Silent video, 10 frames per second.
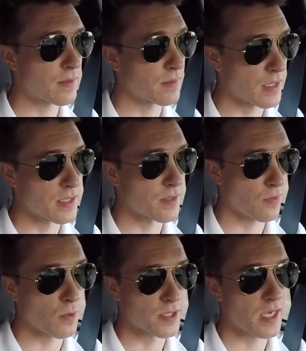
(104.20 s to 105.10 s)
does
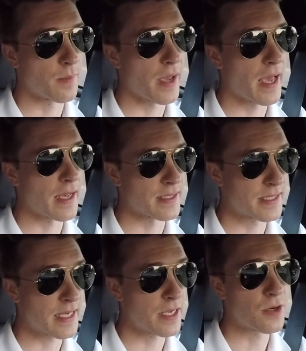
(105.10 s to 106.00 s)
of course come
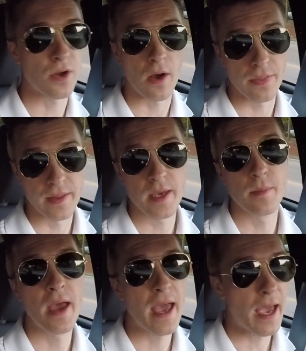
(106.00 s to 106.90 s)
as standard on
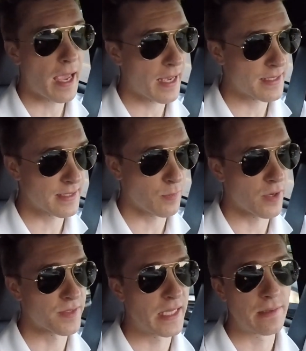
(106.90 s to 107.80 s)
them, as
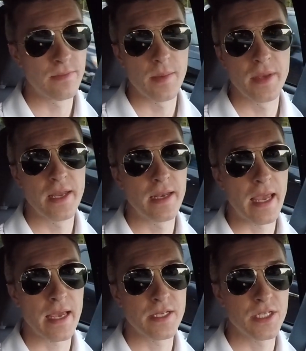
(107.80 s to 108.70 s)
well as the limited
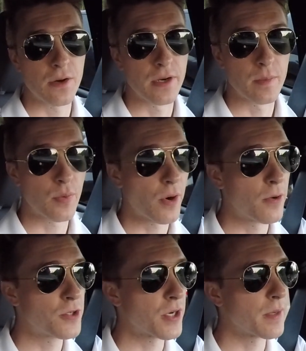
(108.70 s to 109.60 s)
and TRD
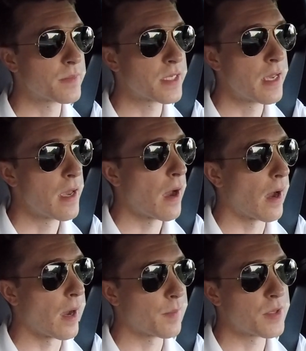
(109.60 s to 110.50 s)
Pro trims.
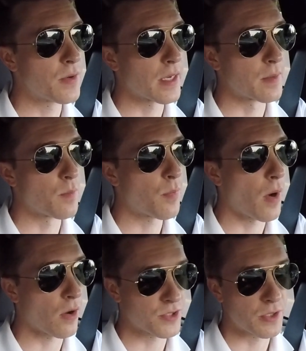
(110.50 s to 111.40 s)
You can
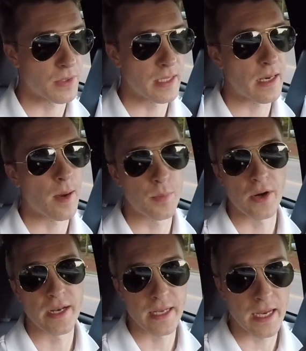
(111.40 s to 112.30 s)
also get
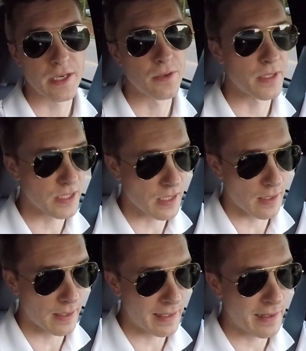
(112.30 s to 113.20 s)
upgraded head units
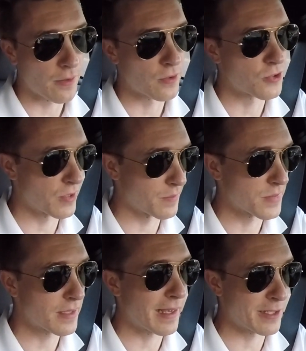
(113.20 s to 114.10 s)
in other
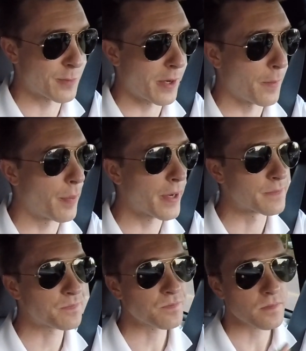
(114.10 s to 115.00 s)
trims as well. But
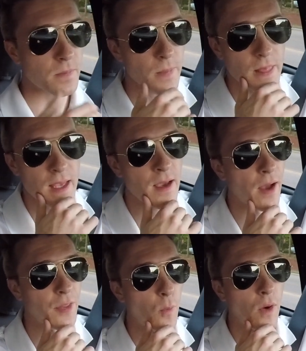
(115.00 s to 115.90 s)

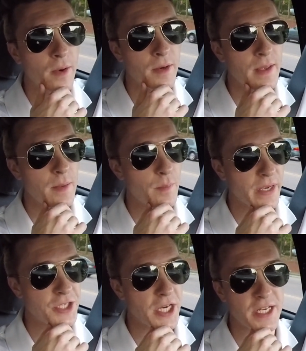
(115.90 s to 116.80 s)
the one
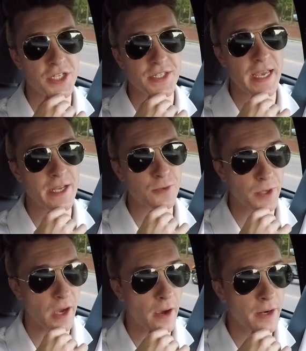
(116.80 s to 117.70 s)
big change is
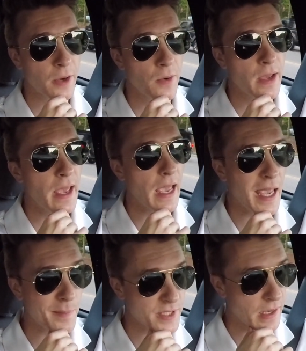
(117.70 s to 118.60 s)
Android Auto,
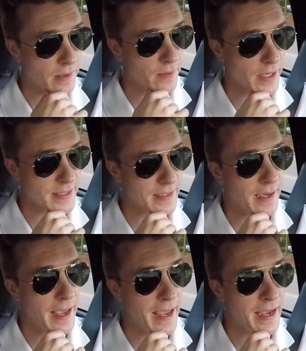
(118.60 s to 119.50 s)
Amazon
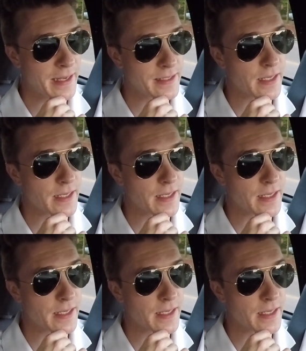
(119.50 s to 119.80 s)
Alexa, and